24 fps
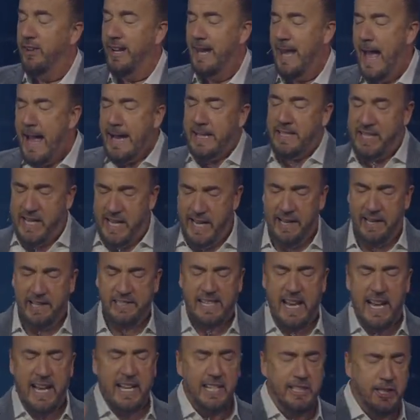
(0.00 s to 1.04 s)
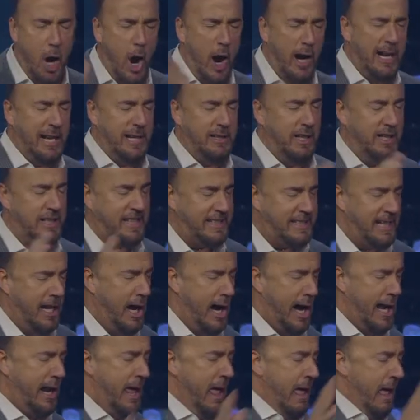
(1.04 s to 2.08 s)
light is. And he darkened the sun